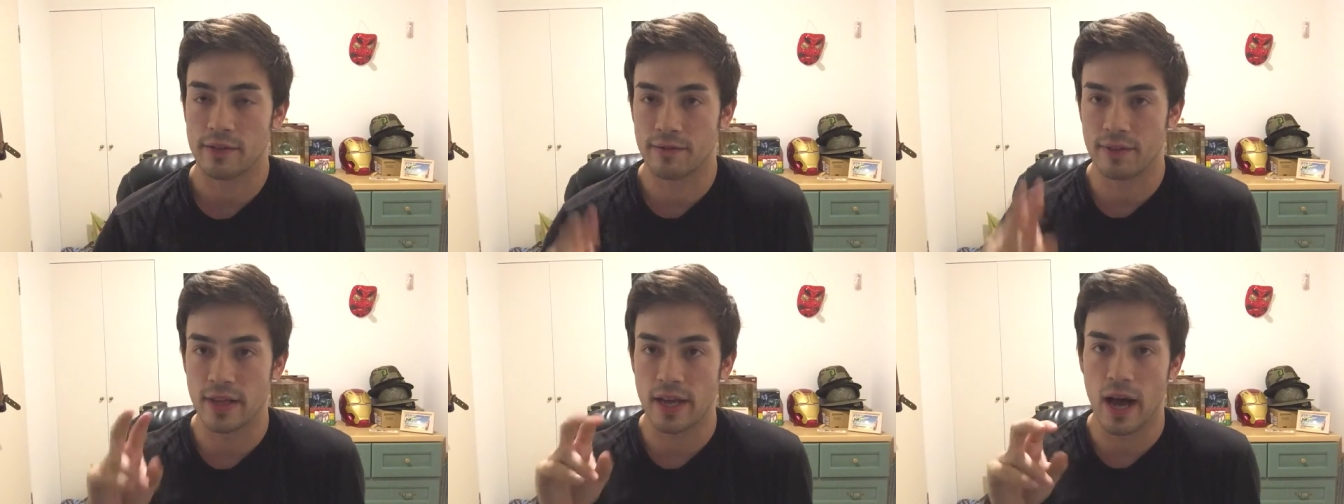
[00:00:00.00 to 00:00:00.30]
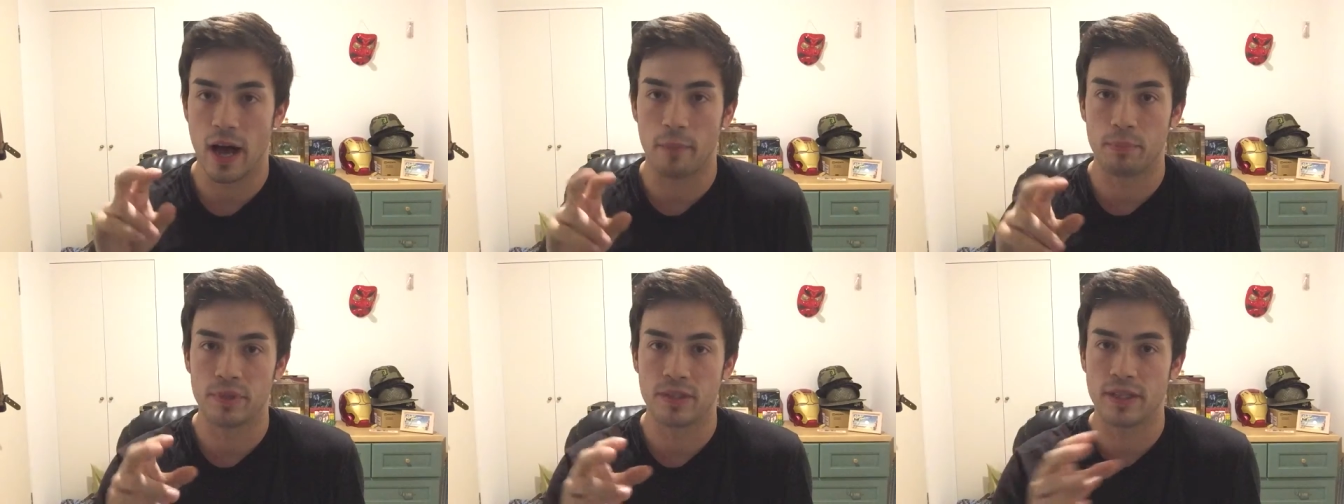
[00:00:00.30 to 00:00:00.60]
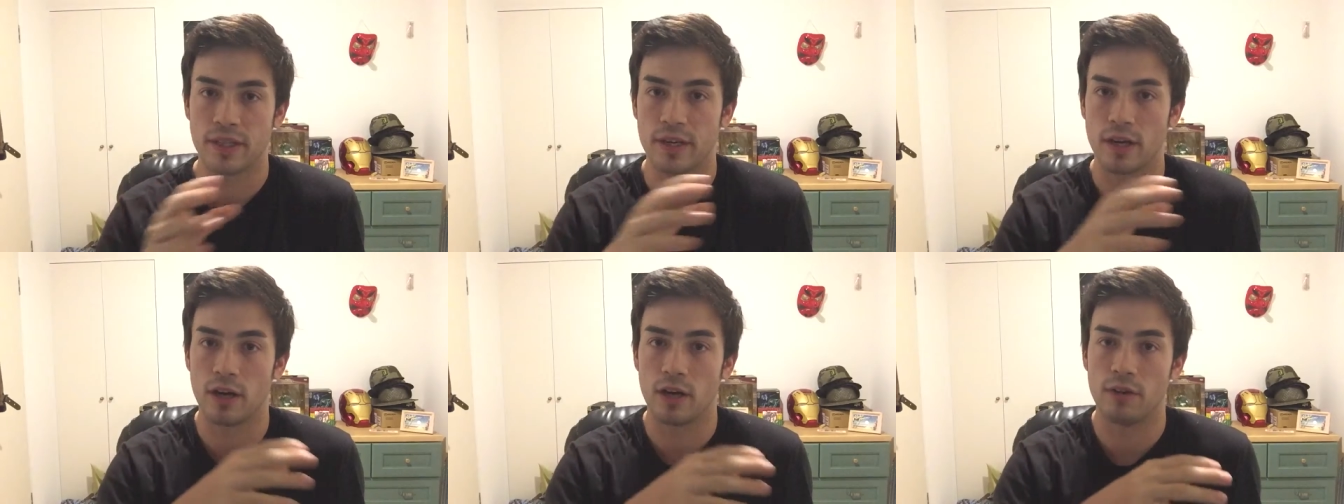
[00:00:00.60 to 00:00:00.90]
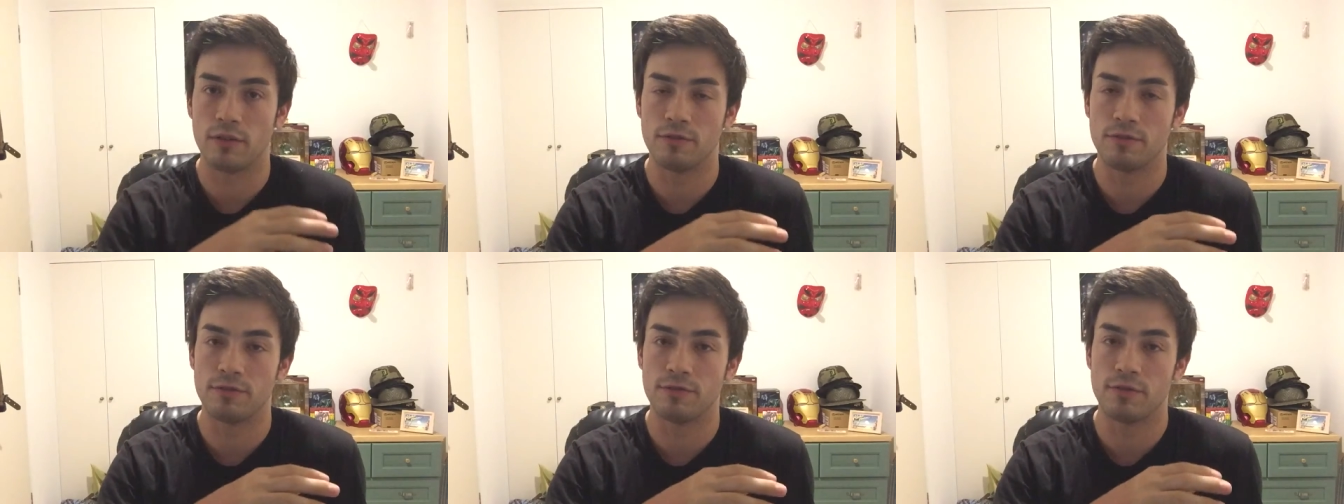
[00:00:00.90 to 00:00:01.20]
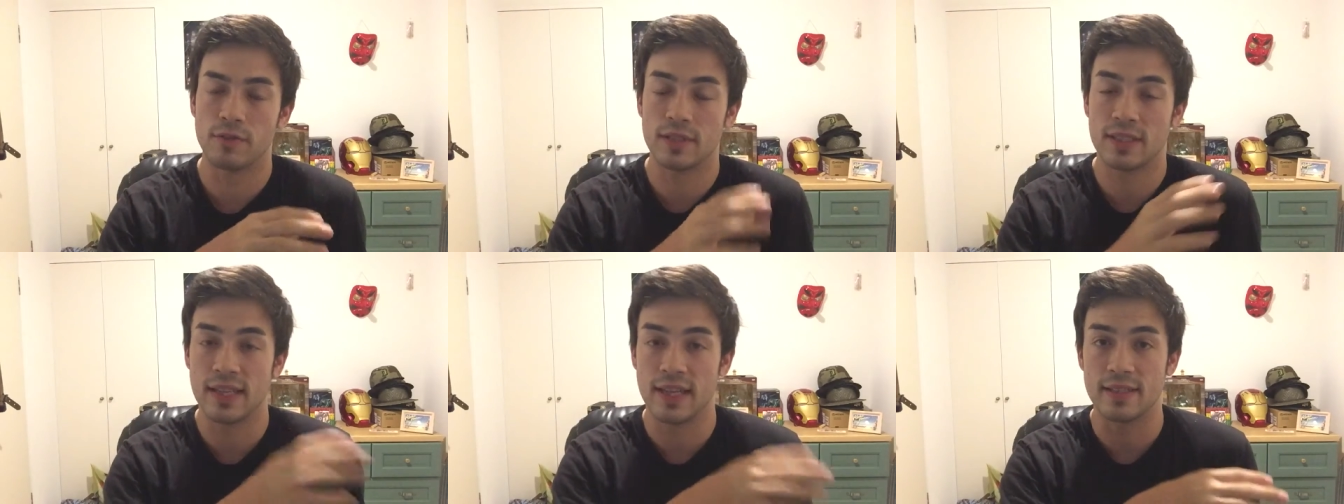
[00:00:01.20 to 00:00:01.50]
of the opposite of
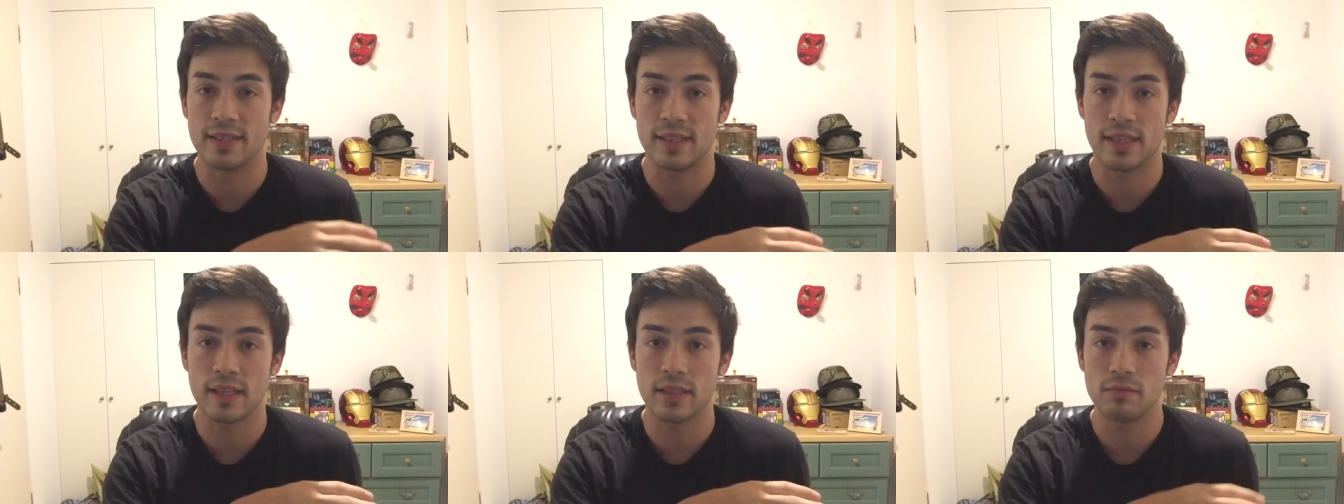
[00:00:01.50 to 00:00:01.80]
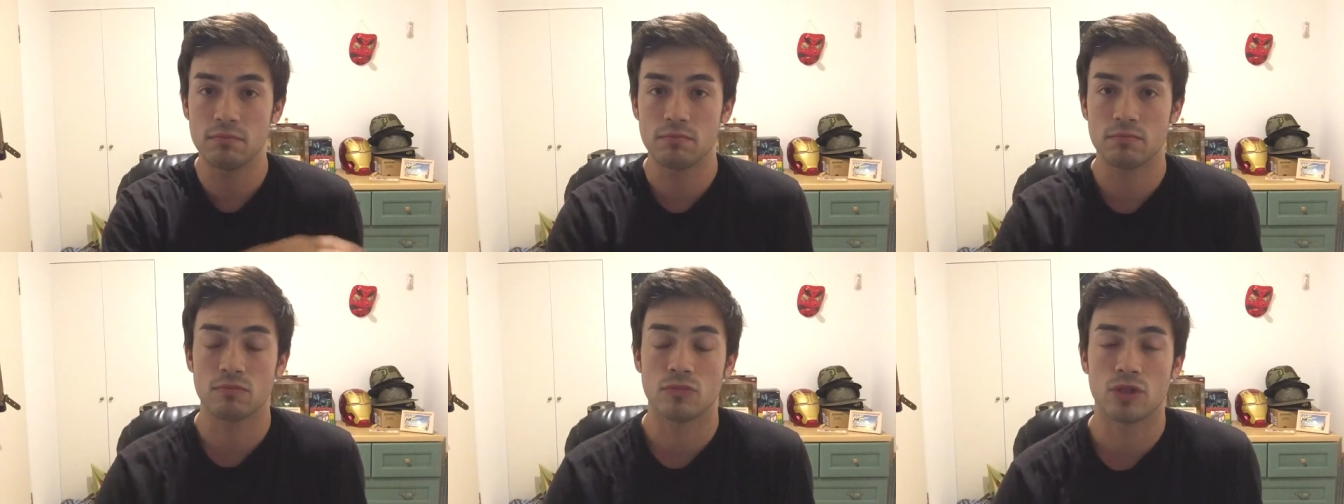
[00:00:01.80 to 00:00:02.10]
sensing.